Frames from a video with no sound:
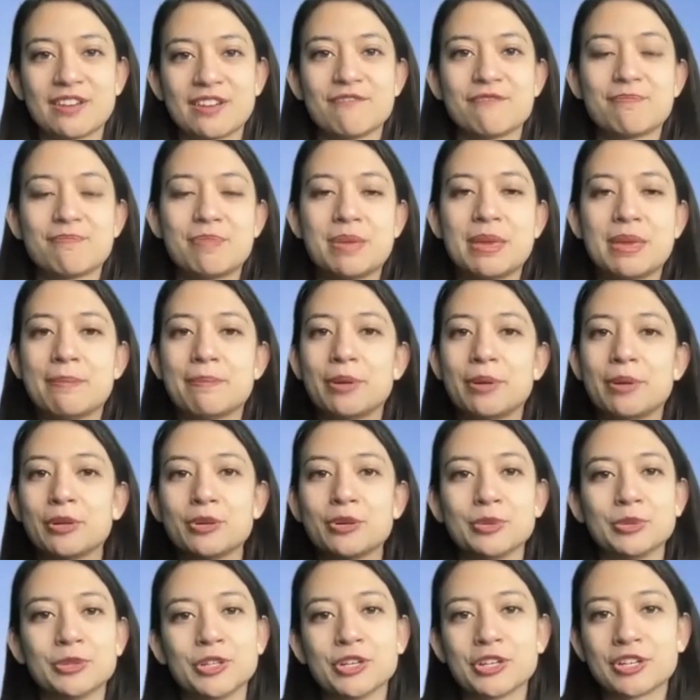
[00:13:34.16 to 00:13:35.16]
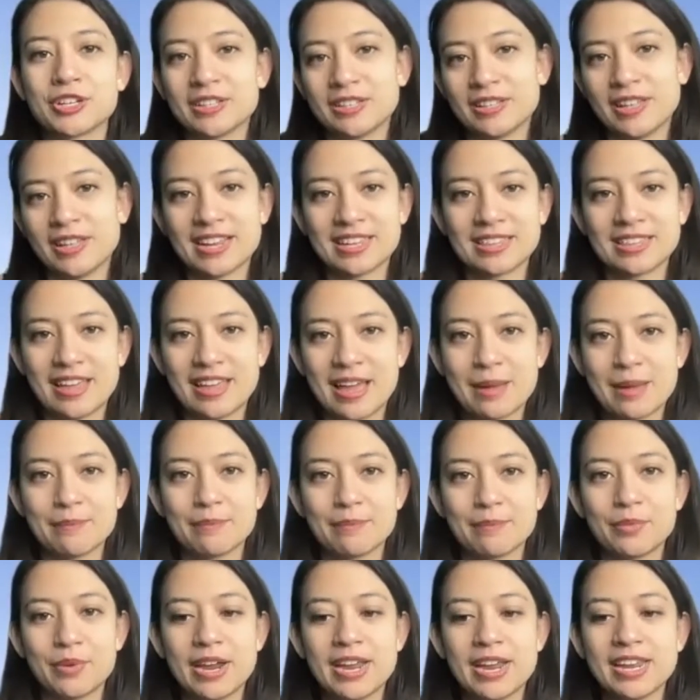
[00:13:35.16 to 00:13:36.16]
people who look like them,
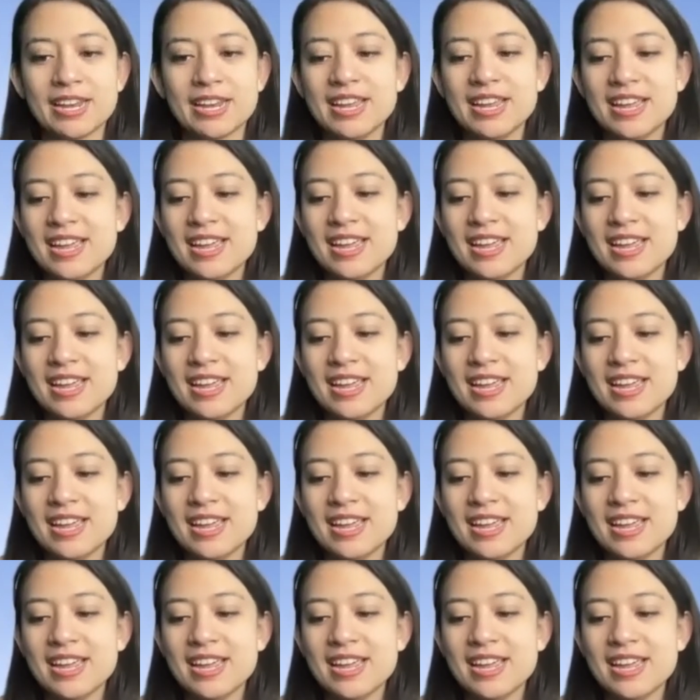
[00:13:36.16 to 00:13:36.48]
right?